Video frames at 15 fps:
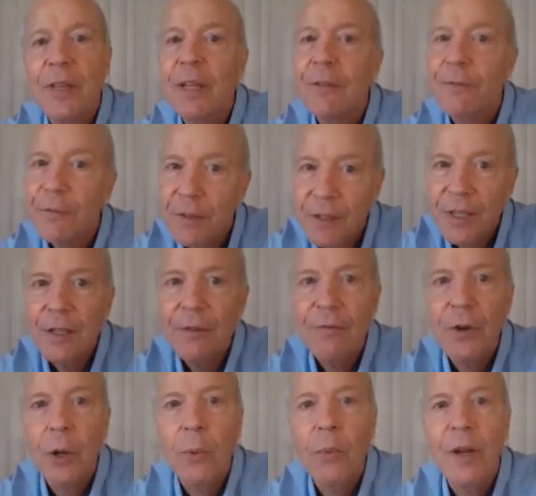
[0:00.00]
if the
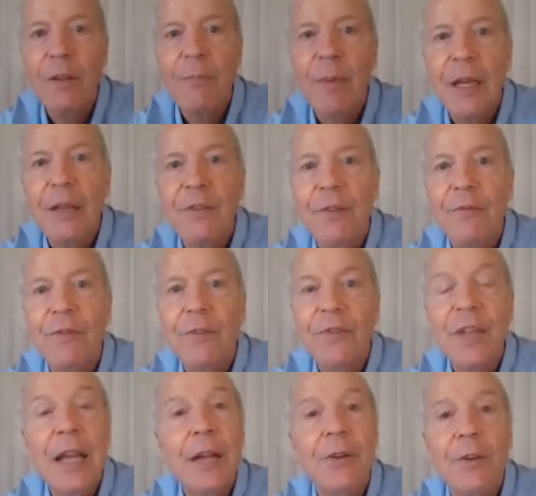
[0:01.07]
default wavebands of the
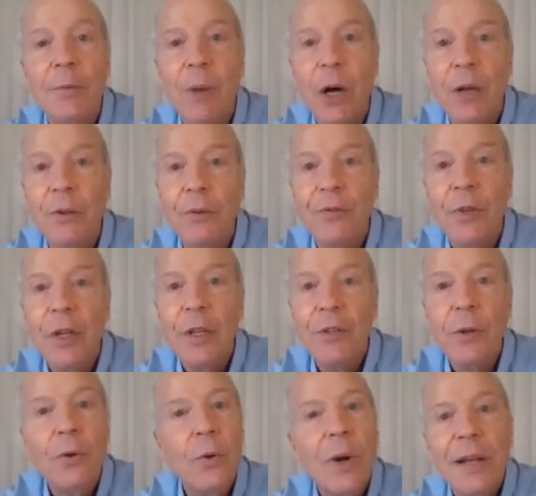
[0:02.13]
standard models
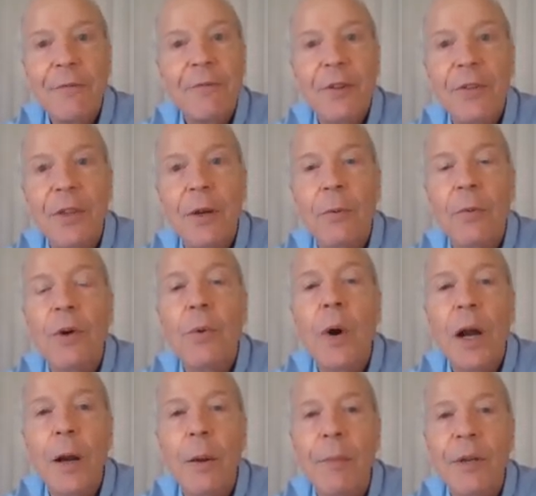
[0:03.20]
don't quite fit their
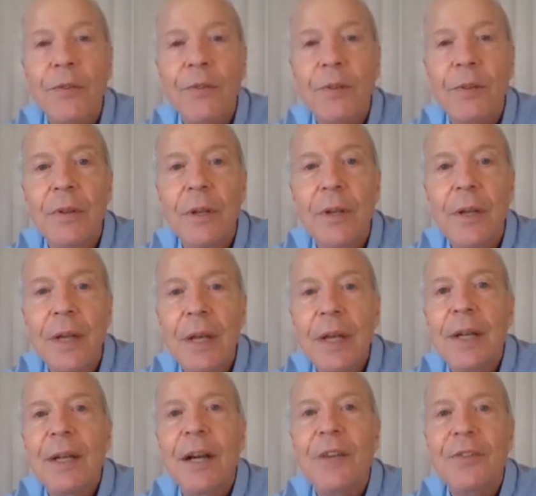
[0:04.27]
requirements.
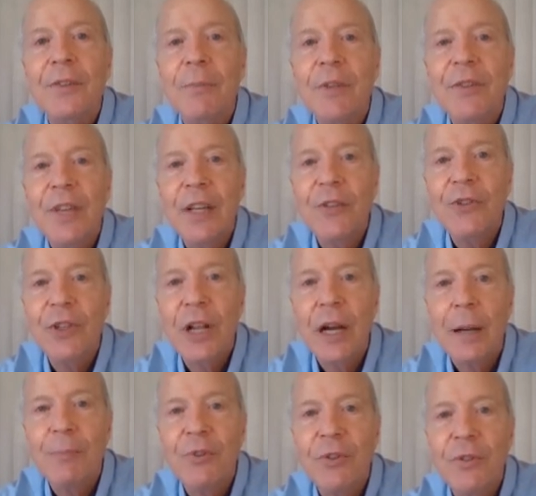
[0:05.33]
Customization
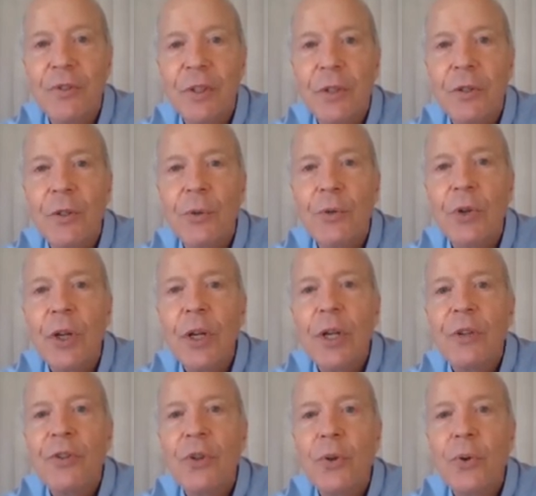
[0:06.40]
options include
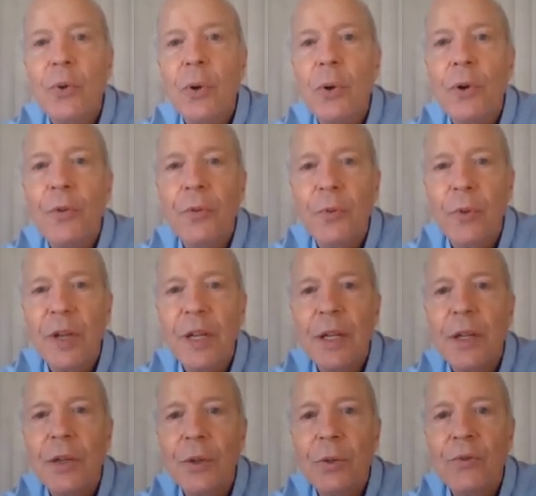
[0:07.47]
two or three
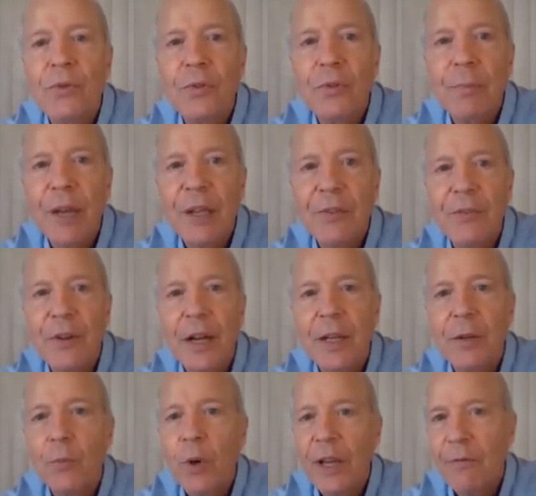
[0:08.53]

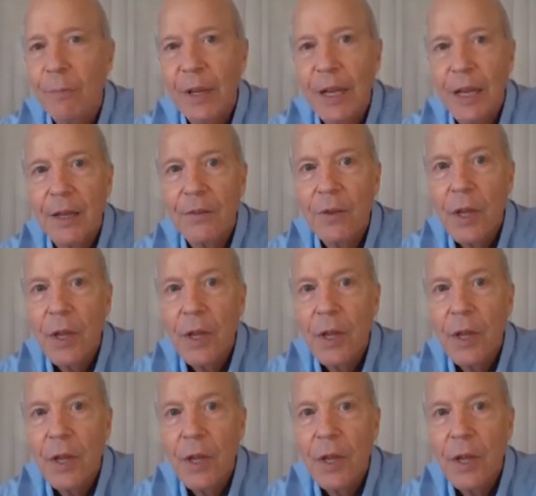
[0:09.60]
user-specified wavebands,